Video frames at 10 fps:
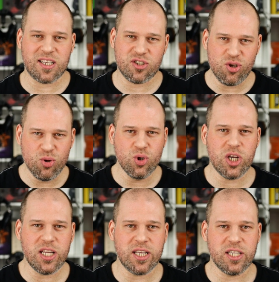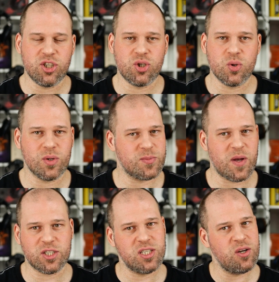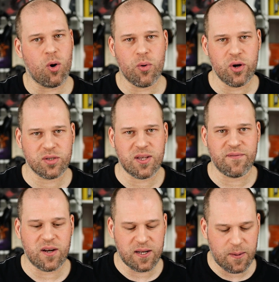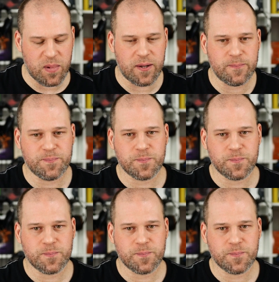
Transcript: That's usually an issue, especially Oreo or something like that, but